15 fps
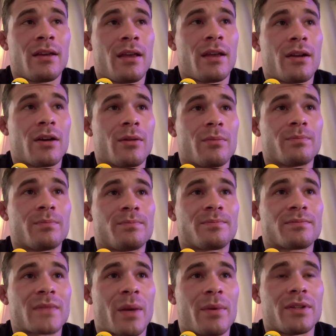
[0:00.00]
And um,
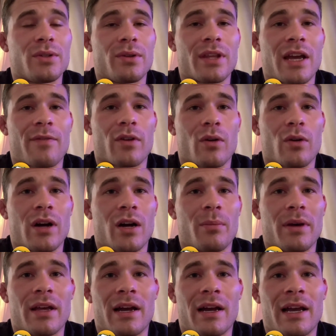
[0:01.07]
I've been doing that for a while,
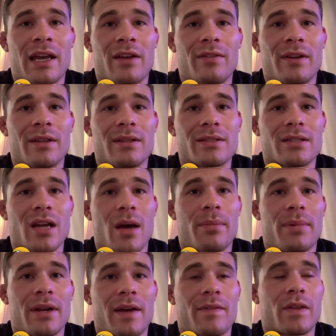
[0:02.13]
but I ended up
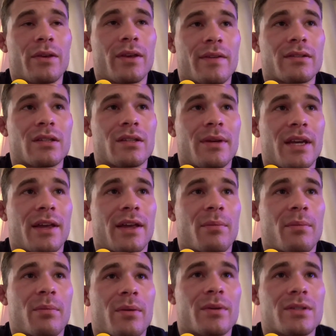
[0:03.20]
stopping after the UFC PI.
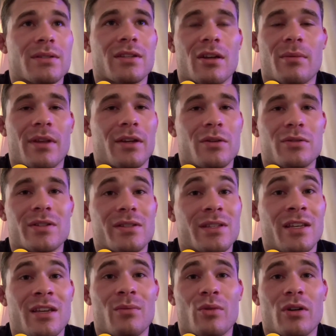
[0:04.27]
They pretty much just told me like, you should
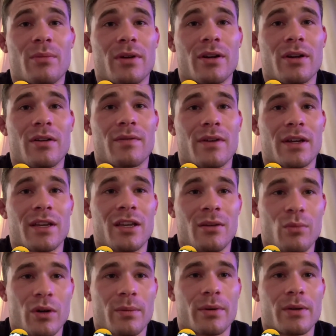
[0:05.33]
just eat more, bro. If I can eat
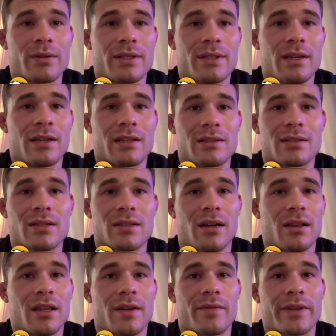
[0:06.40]
more protein and
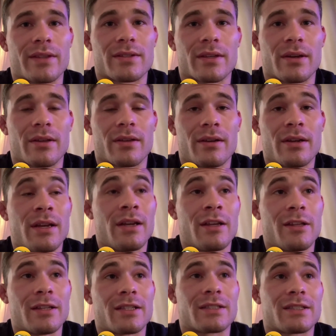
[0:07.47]
start lifting. So
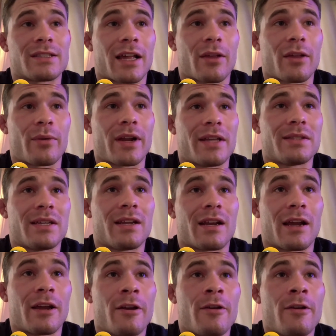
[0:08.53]
that's exactly what I did, and
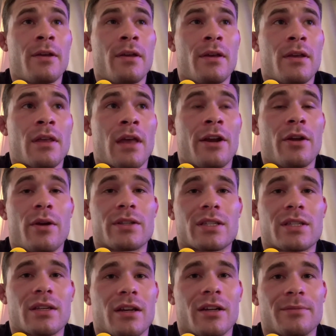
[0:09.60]
I I
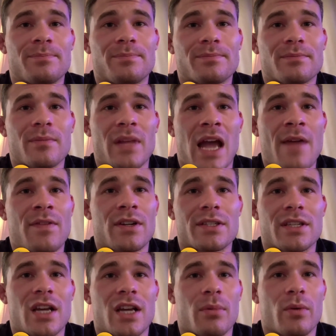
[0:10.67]
noticed uh, after
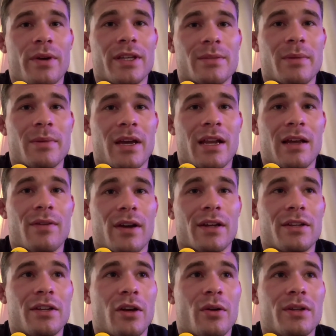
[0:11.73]
just a couple weeks, man, I
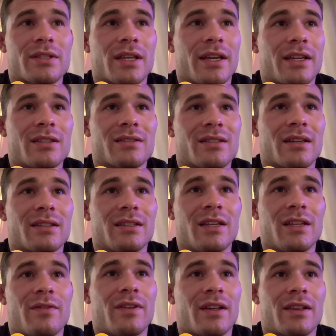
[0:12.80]
fucking noticed like
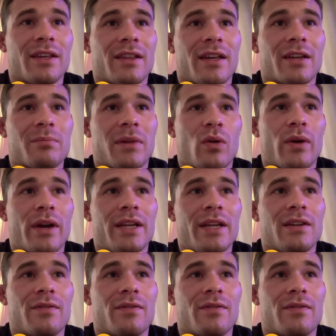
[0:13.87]
significantly like my weight